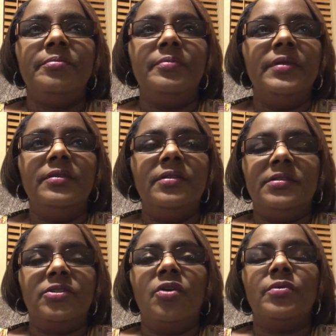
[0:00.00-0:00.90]

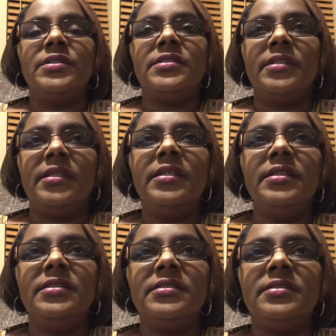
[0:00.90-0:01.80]
it's always the
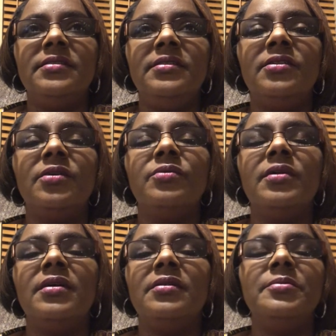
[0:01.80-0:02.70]
kids. I
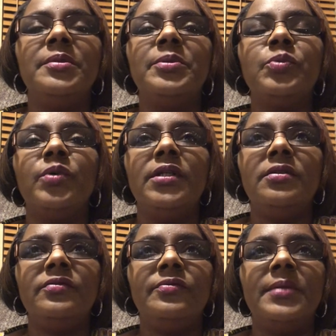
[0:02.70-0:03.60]
remember
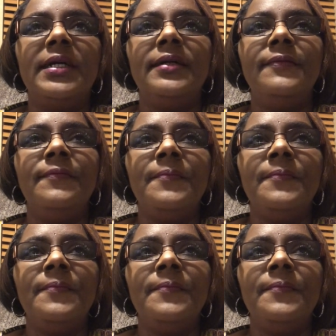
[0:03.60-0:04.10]
one of my